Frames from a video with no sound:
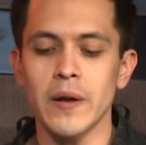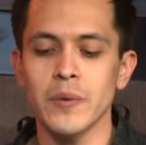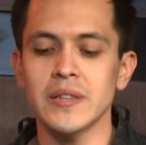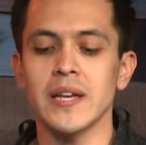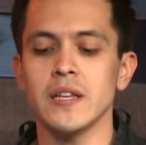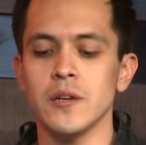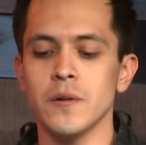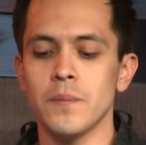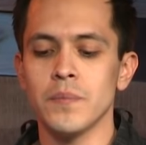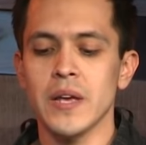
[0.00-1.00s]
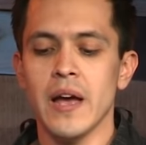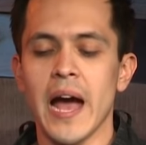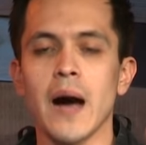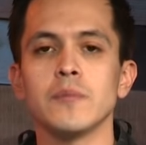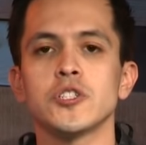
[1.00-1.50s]
within you
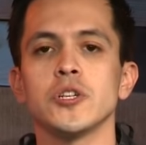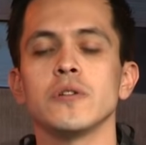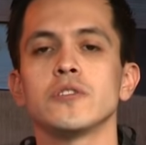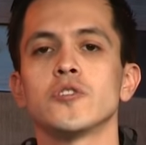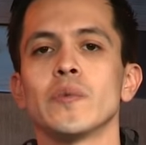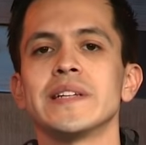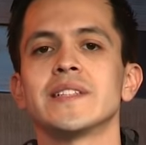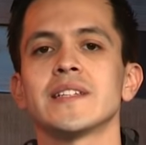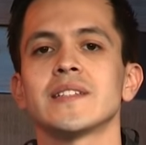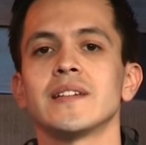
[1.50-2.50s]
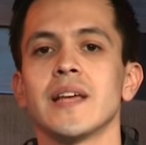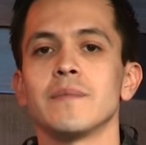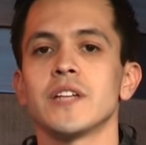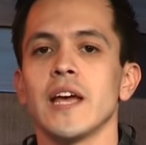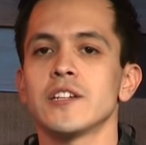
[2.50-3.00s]
helps you to resist the
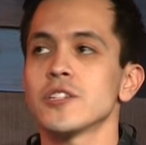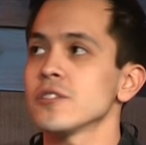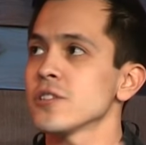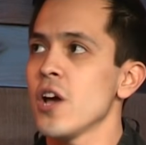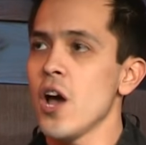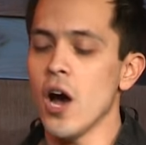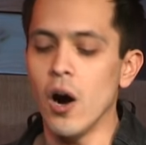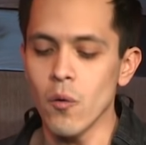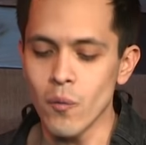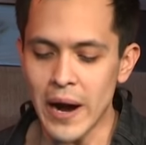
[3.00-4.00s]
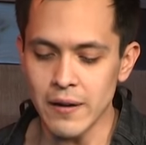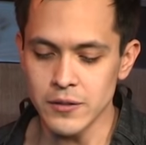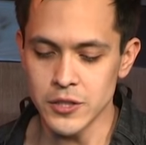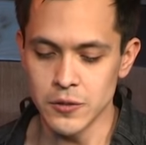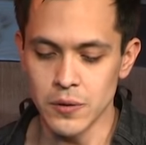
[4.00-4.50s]
temptations
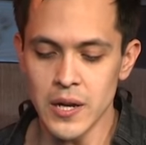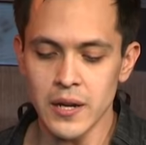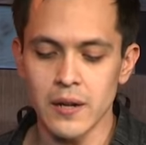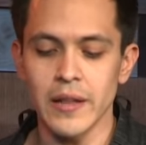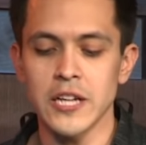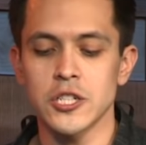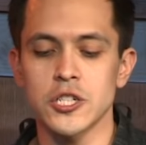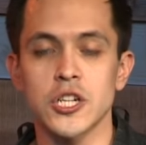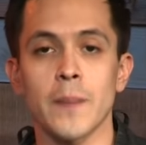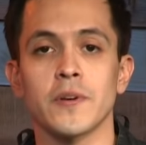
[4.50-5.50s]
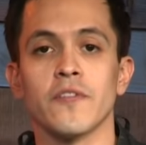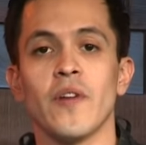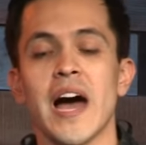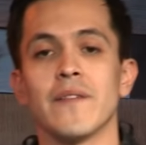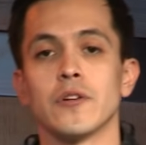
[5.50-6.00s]
around you. Galatians chapter
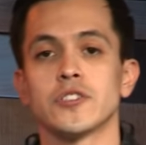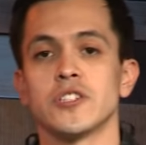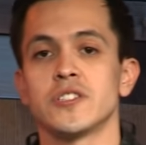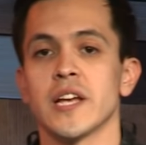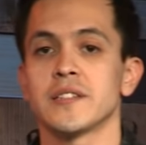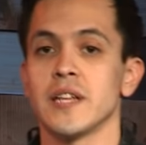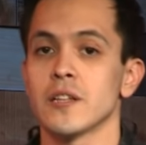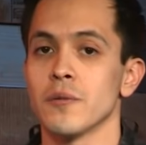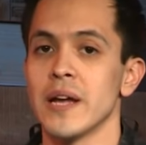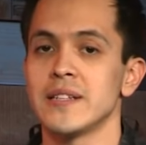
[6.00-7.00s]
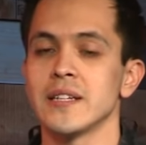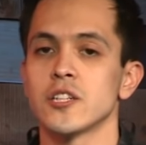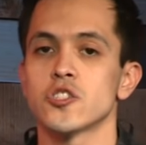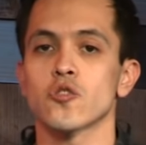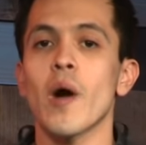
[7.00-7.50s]
5 verses 16 through 18
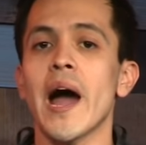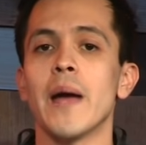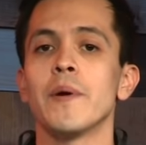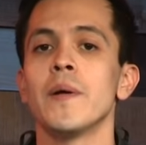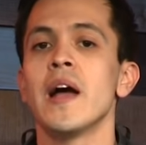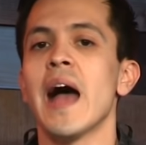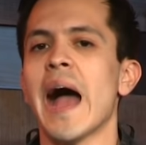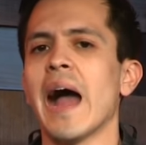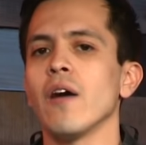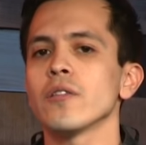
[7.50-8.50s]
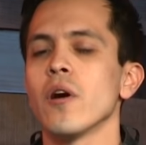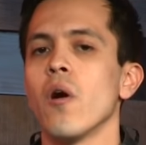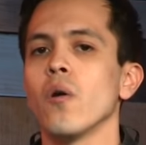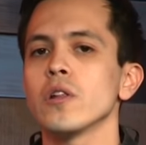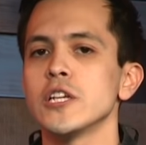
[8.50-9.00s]
describe how the
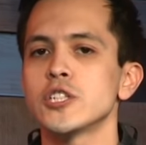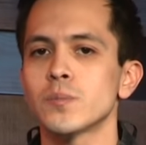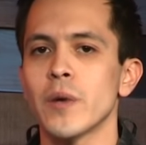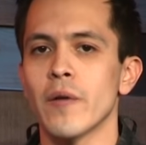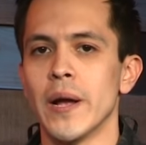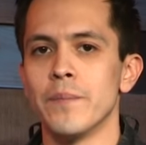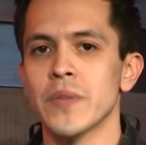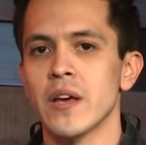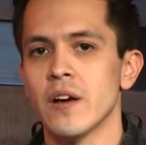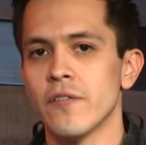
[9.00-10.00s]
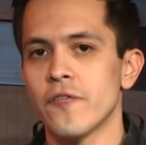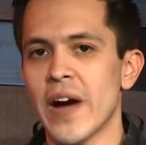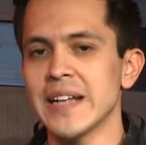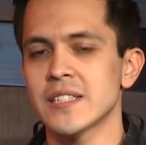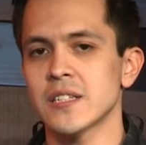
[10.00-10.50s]
Holy Spirit
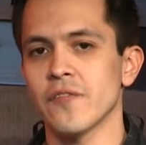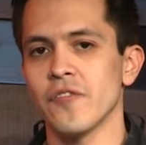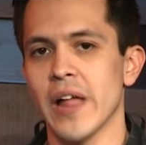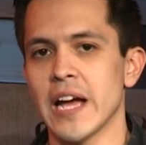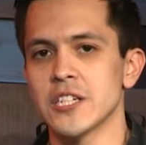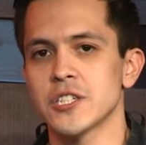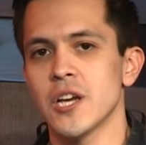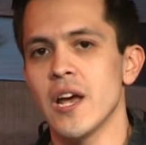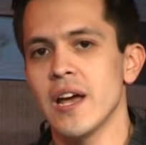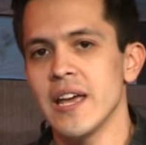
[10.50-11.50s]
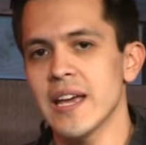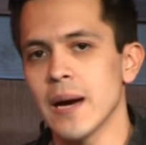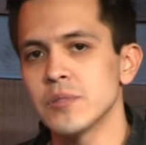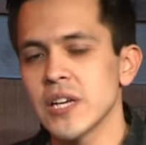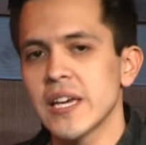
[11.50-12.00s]
fights the flesh. He
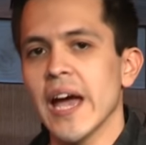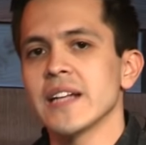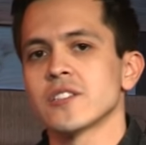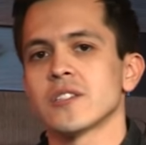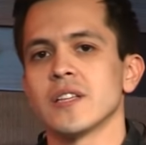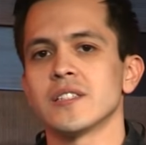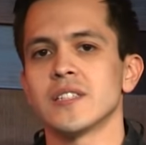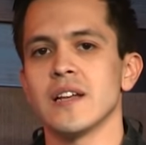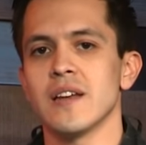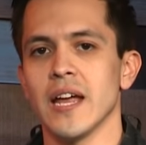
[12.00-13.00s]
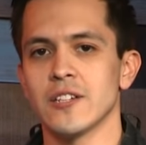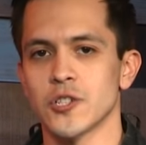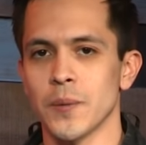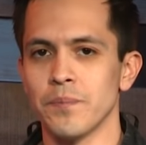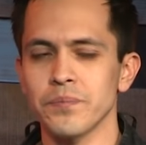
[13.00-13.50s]
comes against the sin nature.